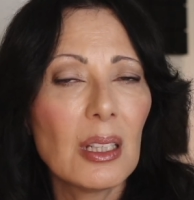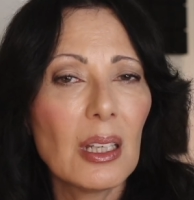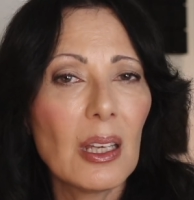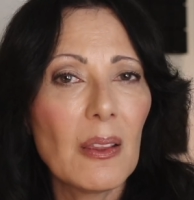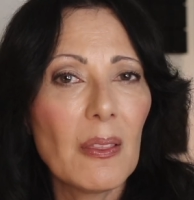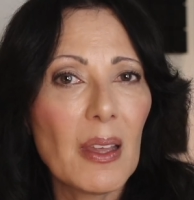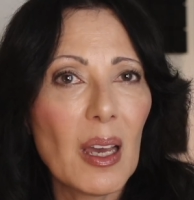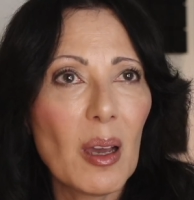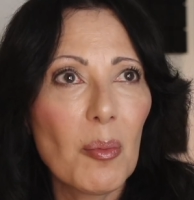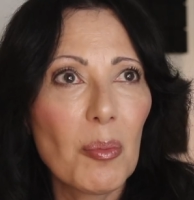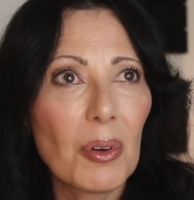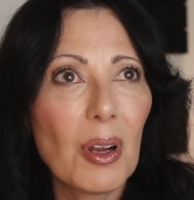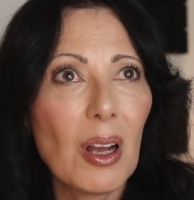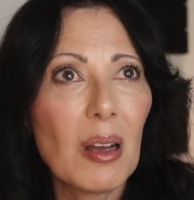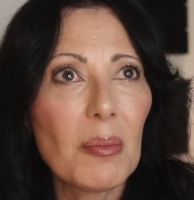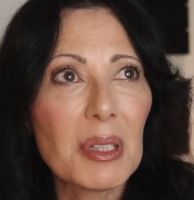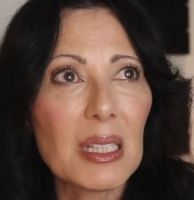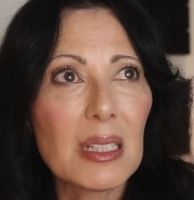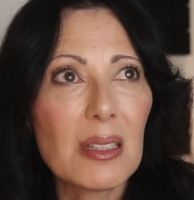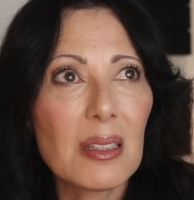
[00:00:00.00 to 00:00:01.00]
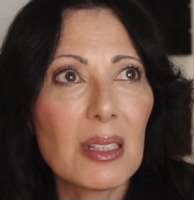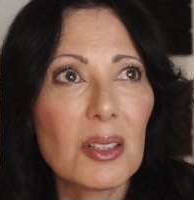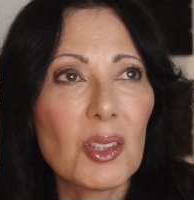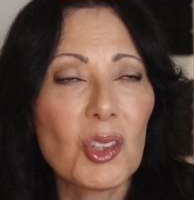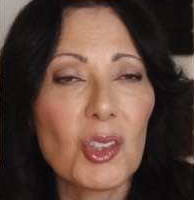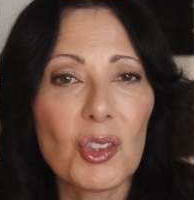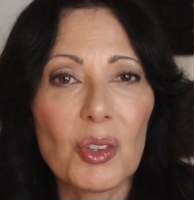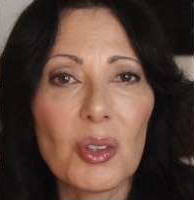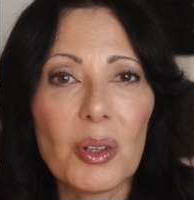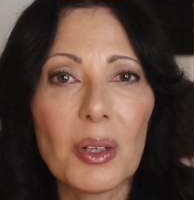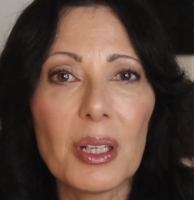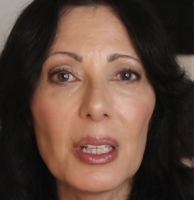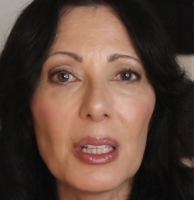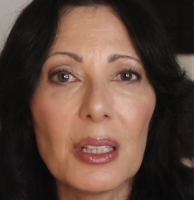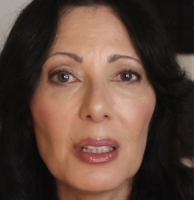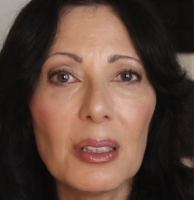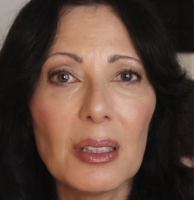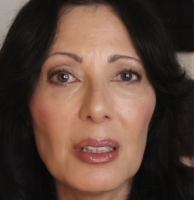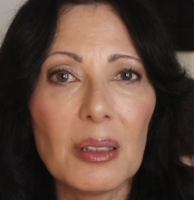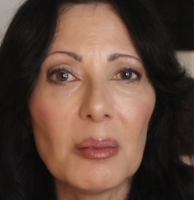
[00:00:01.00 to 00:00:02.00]
And that brought me such
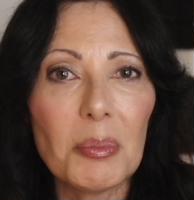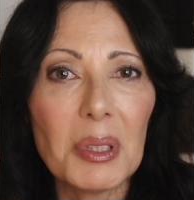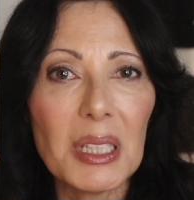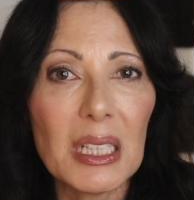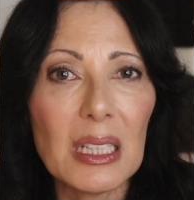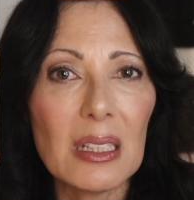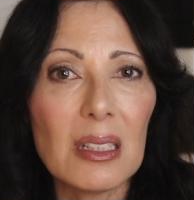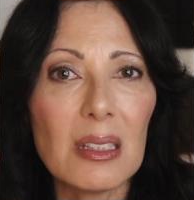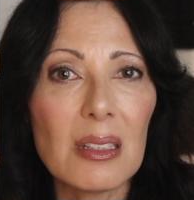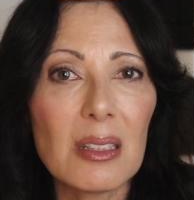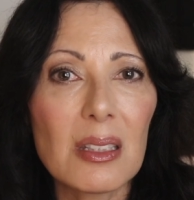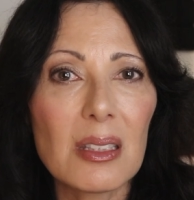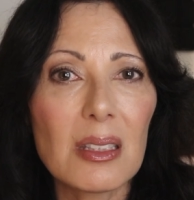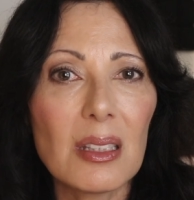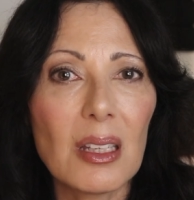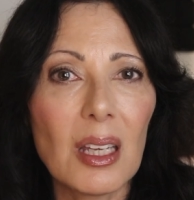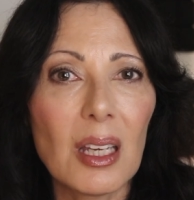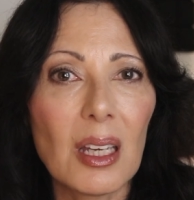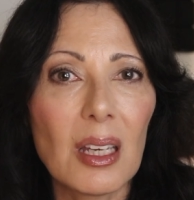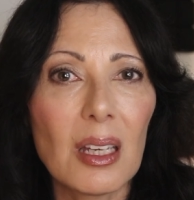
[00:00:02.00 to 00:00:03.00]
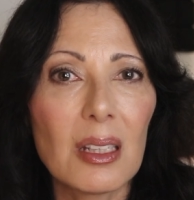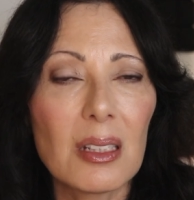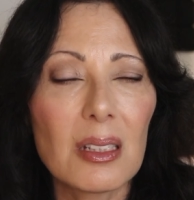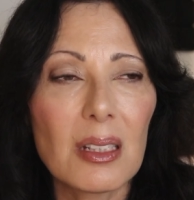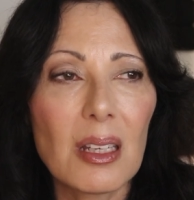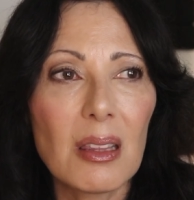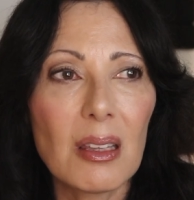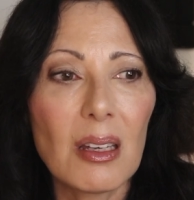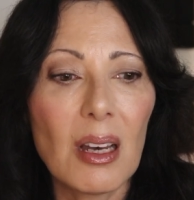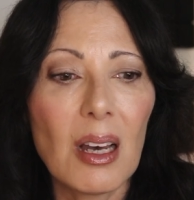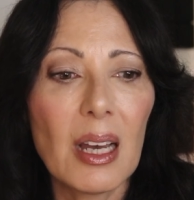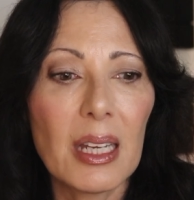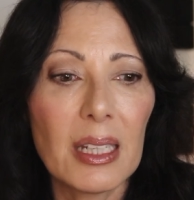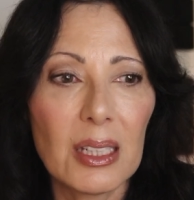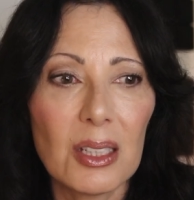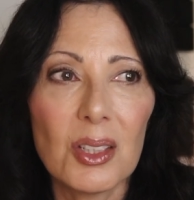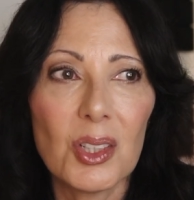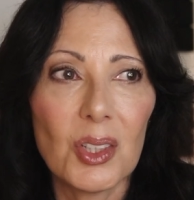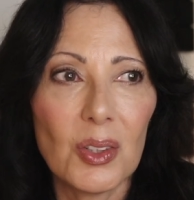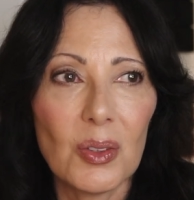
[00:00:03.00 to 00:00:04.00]
joy and peace. And I thought, I
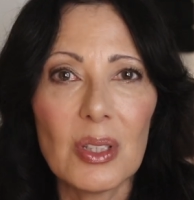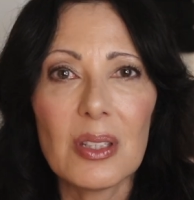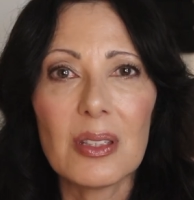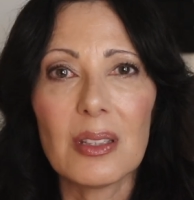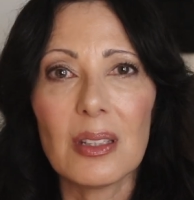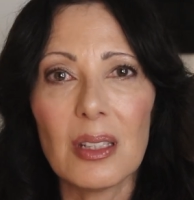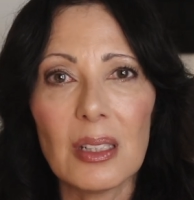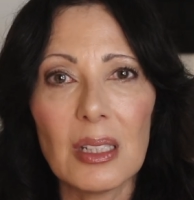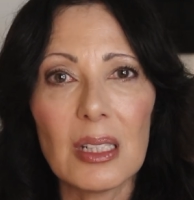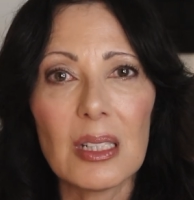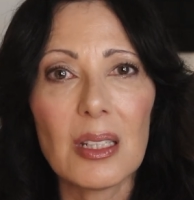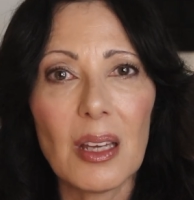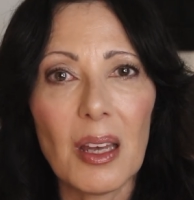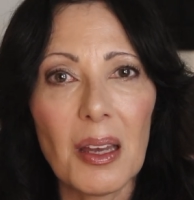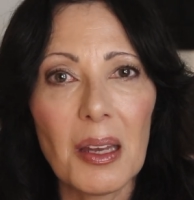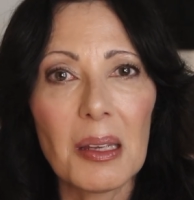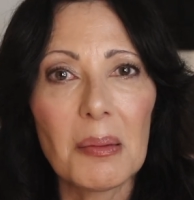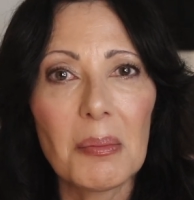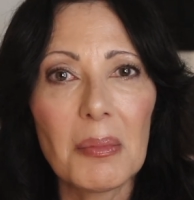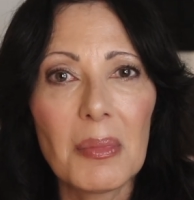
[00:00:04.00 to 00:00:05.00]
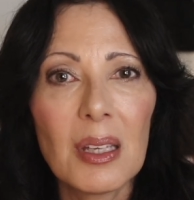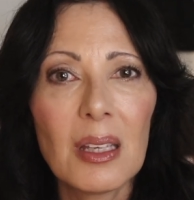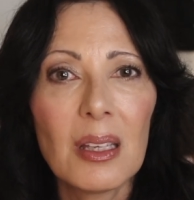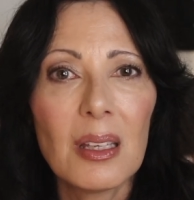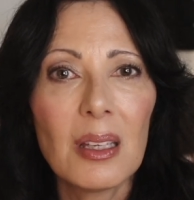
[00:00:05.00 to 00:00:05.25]
can do this at any time.